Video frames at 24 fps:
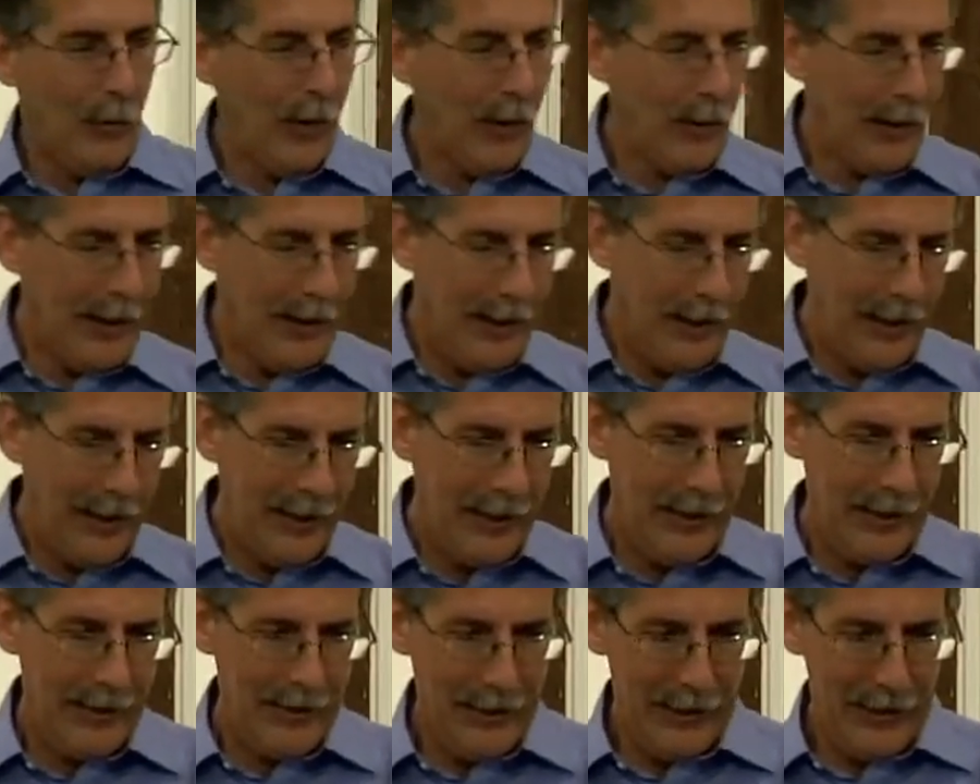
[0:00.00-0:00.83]
Well,
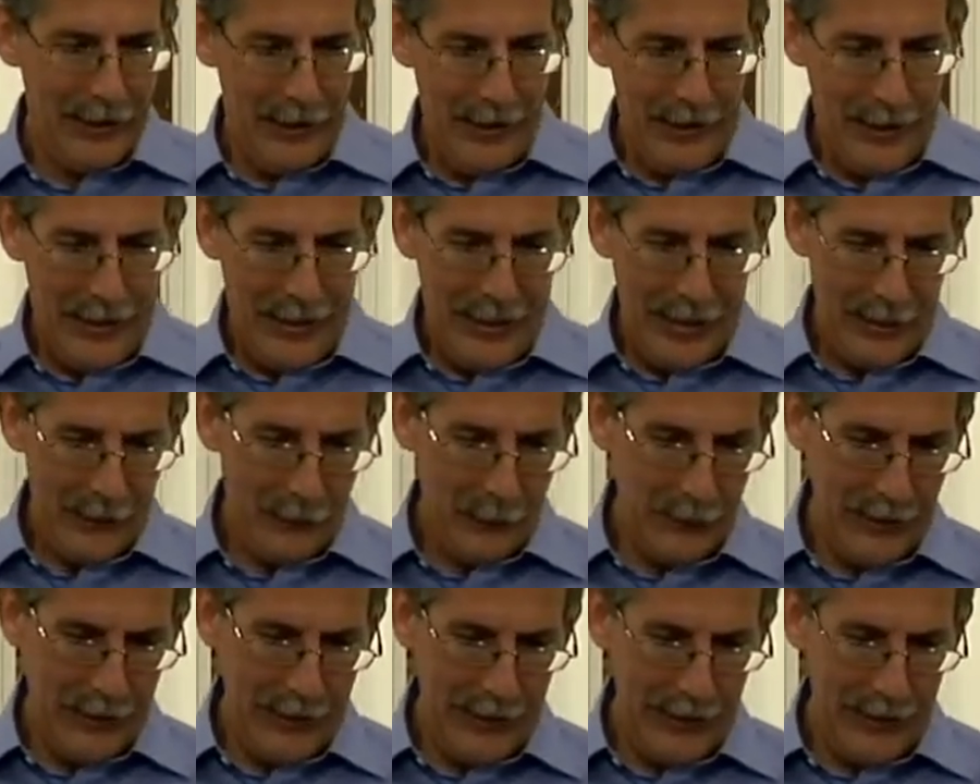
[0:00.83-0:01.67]

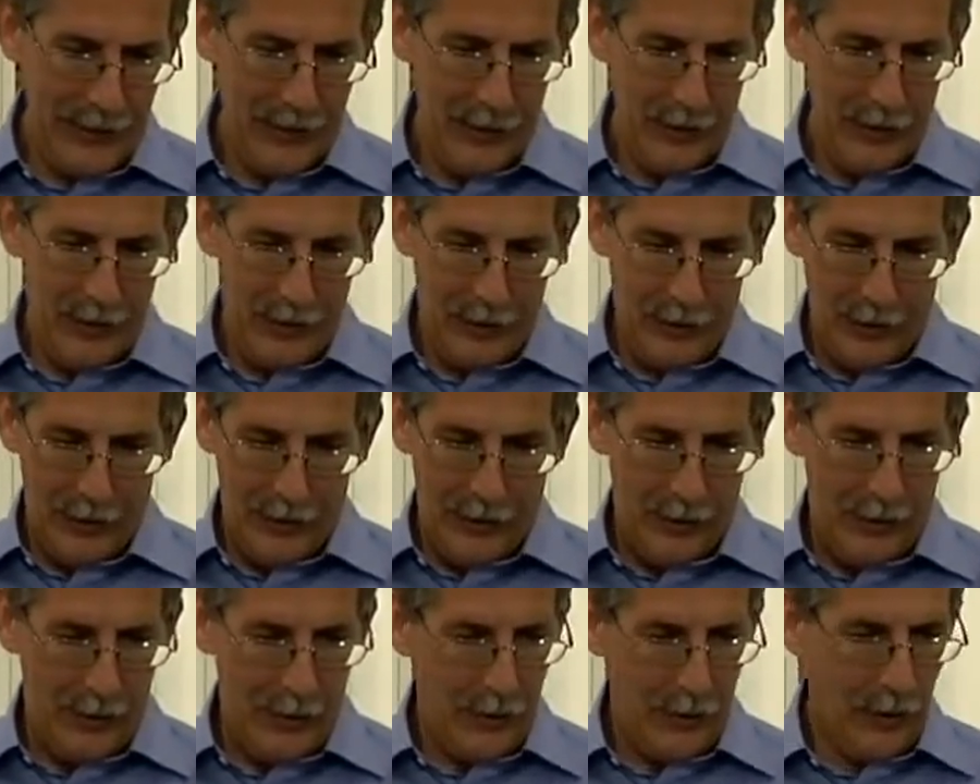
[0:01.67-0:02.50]
as we
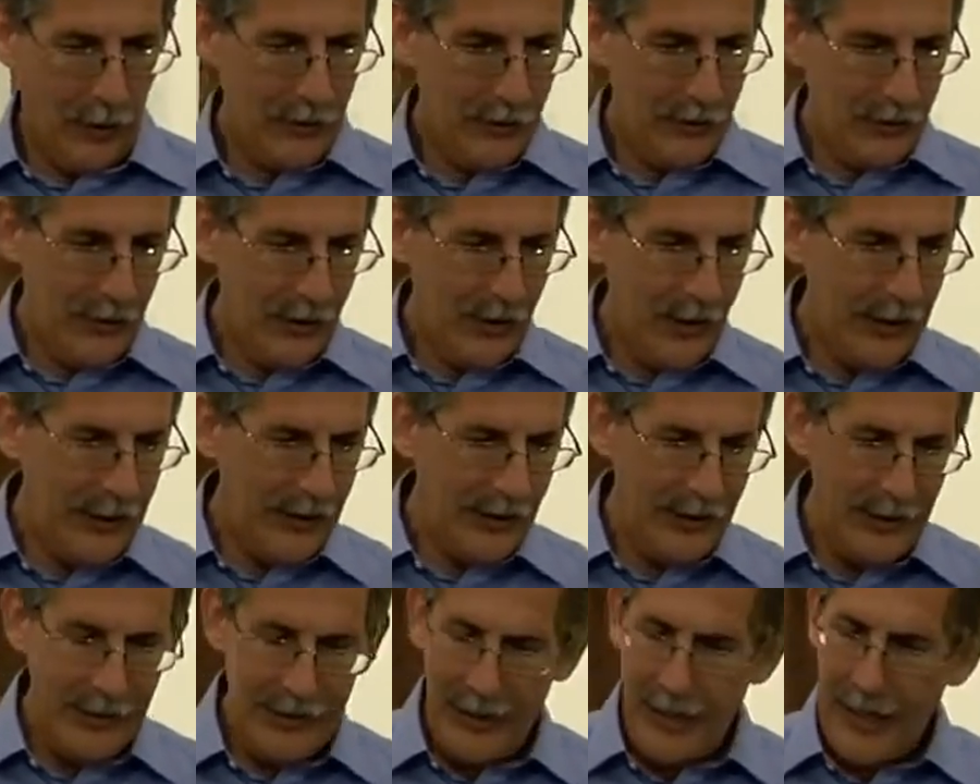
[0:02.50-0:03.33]
are
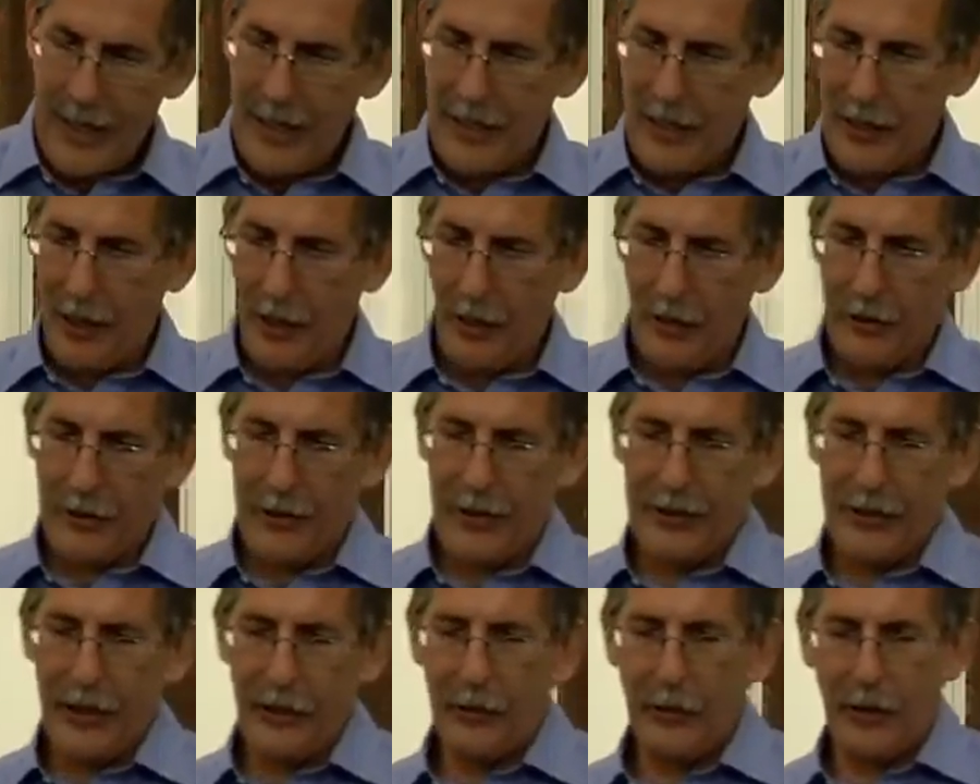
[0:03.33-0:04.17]
studying today and are
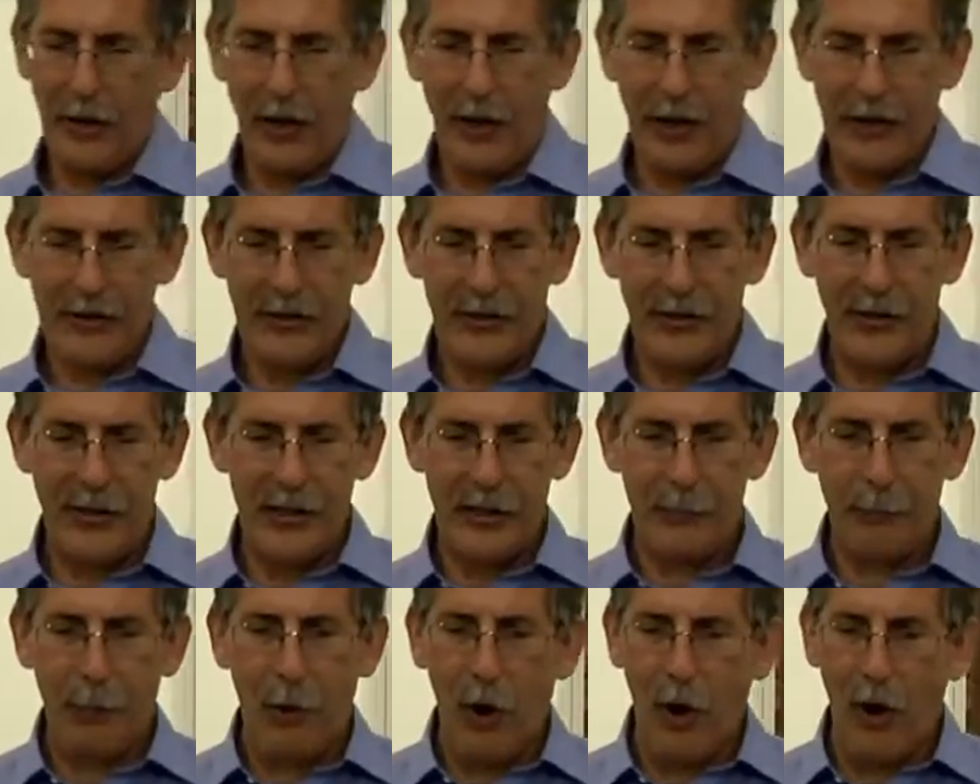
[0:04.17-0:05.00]
continuing our
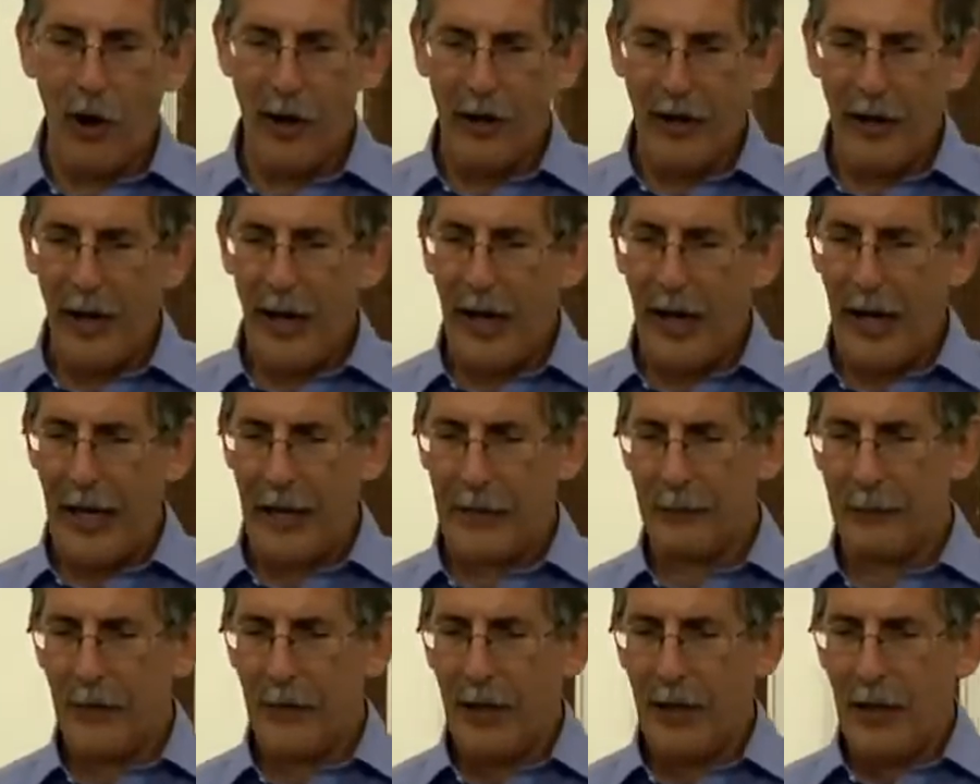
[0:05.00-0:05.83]
series, part
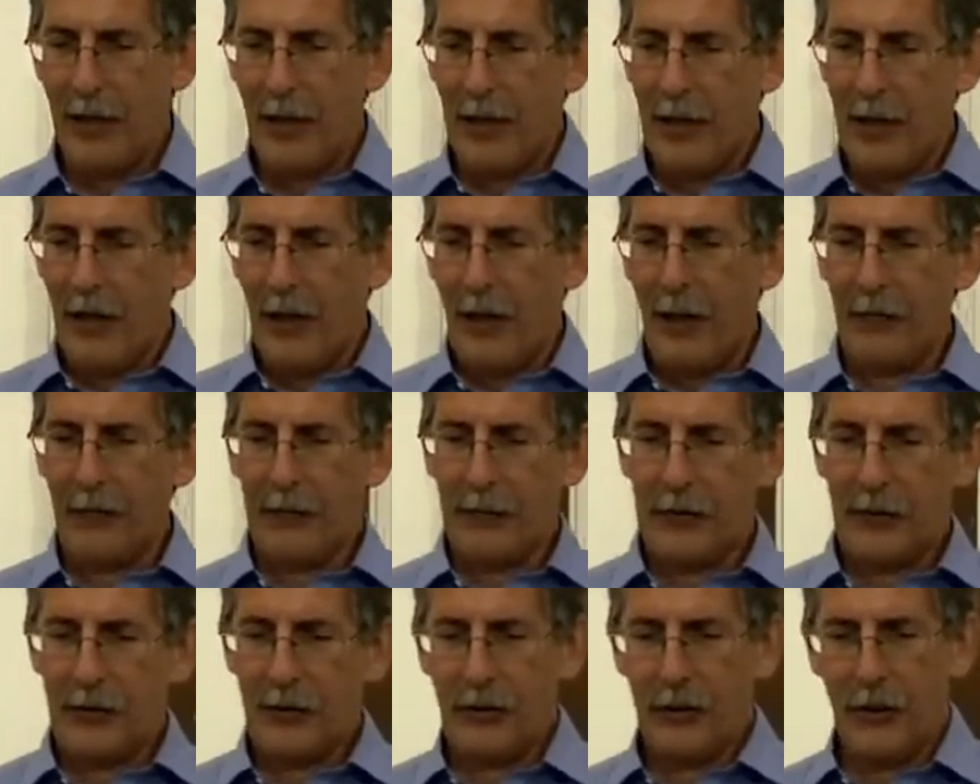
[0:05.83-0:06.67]
nine of
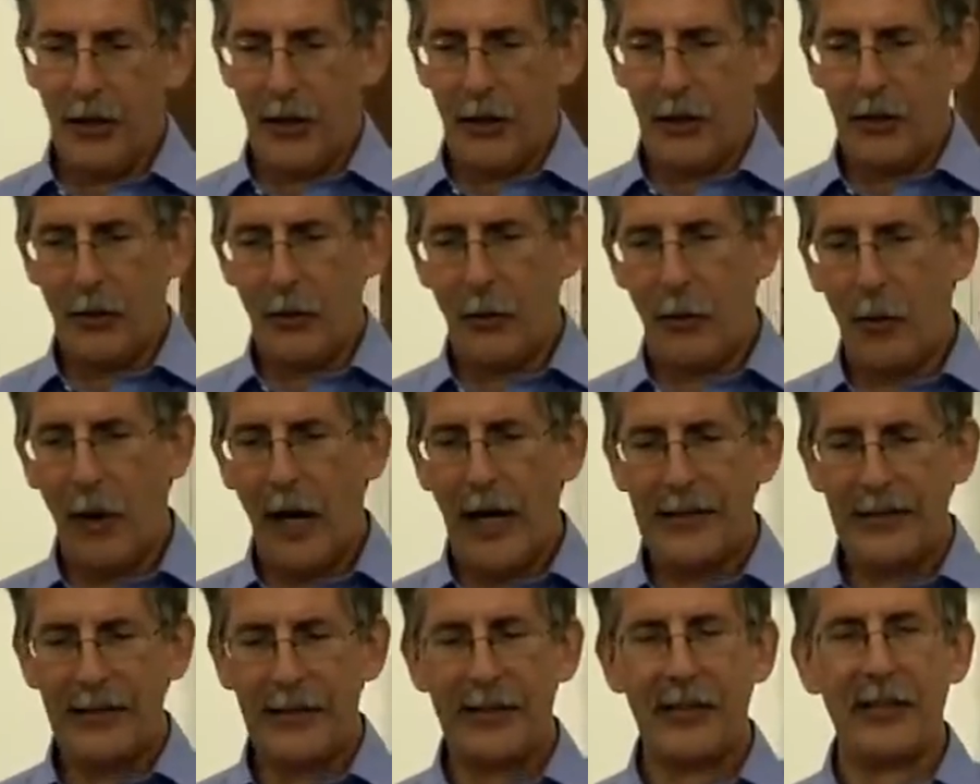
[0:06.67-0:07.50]

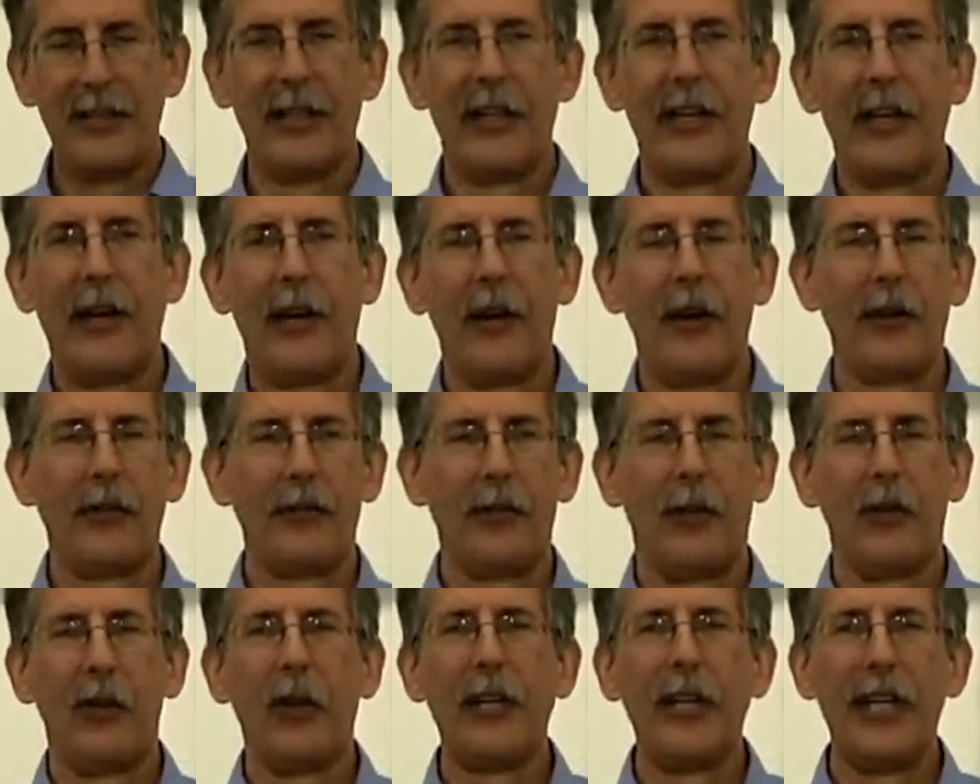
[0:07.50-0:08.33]
crisis and
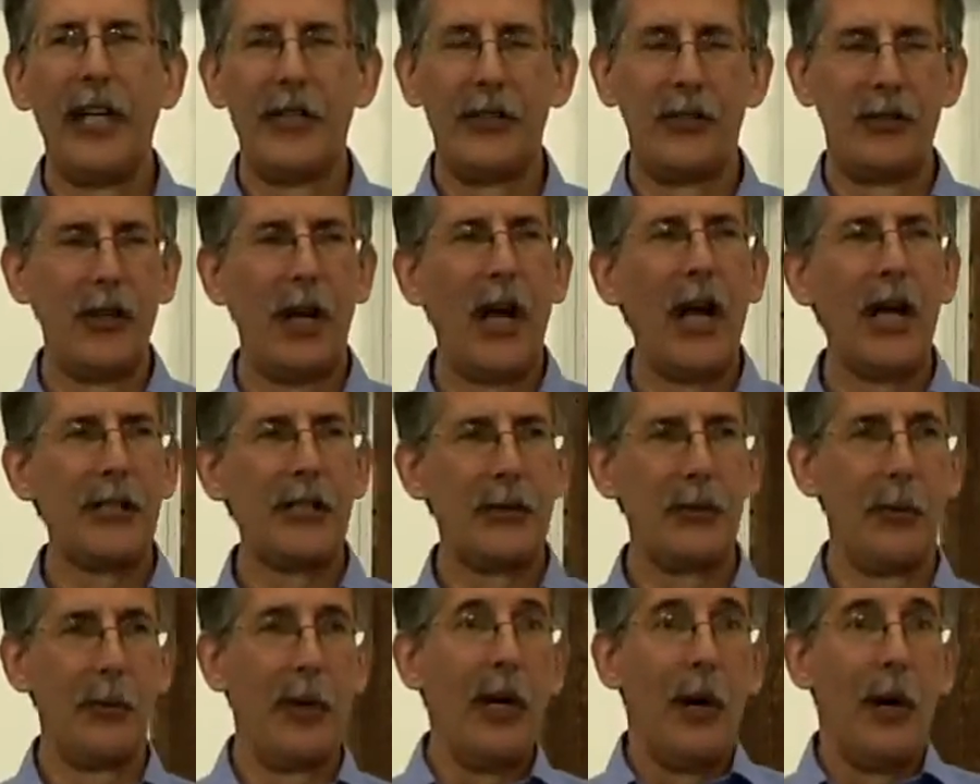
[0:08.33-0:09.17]
character, looking at
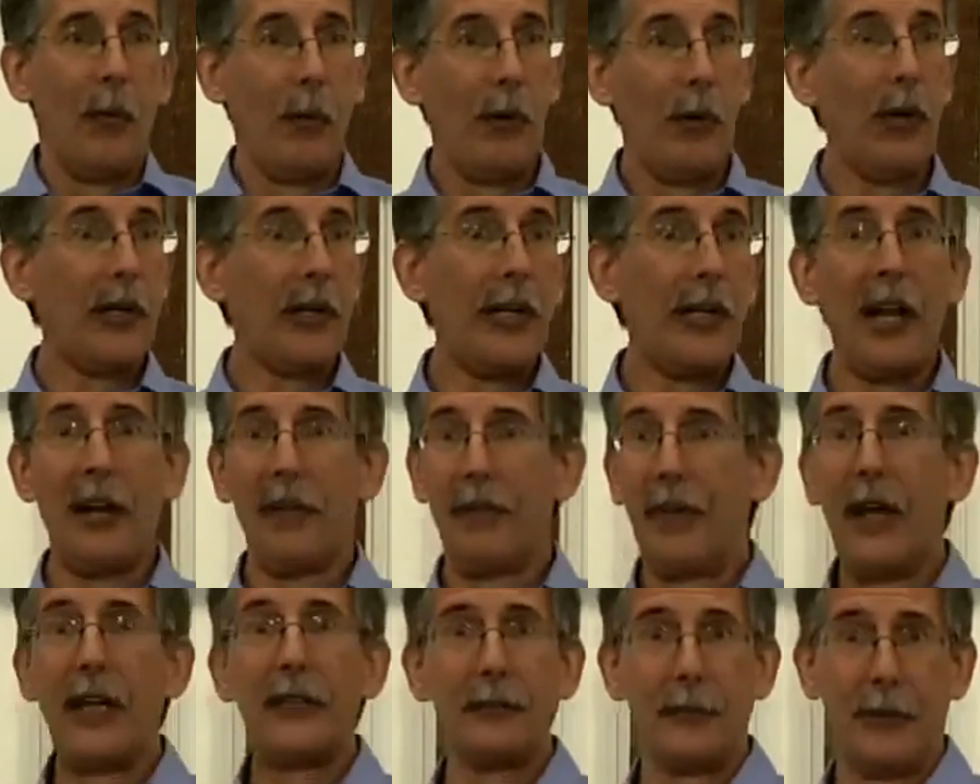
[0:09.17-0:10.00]
Joshua, we're looking
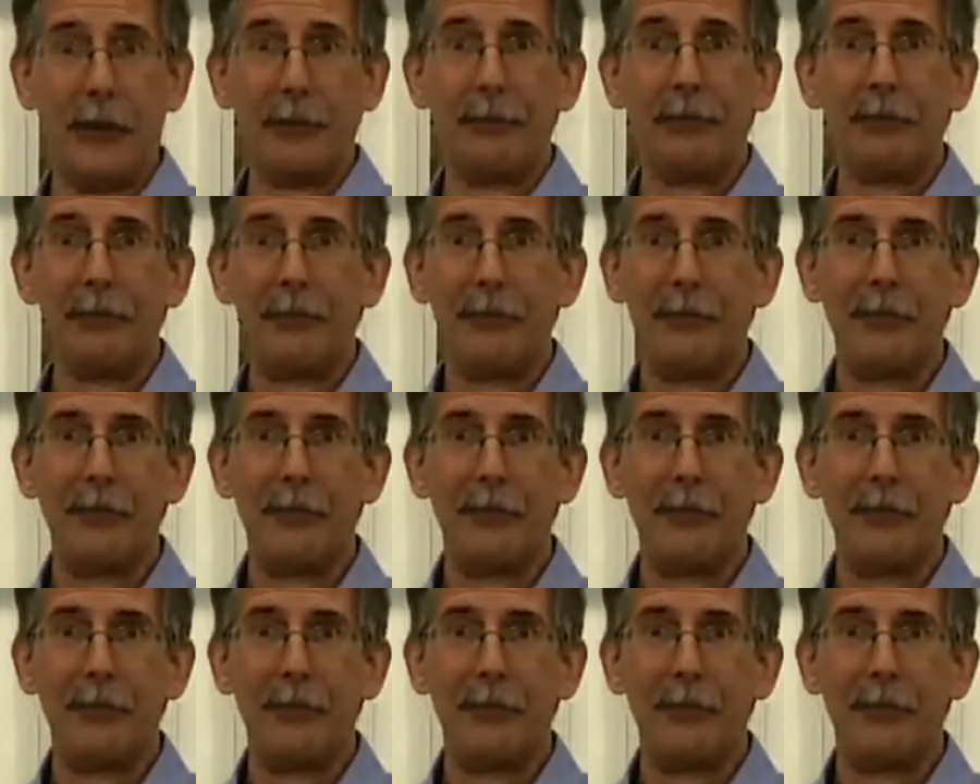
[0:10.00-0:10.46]
at a veteran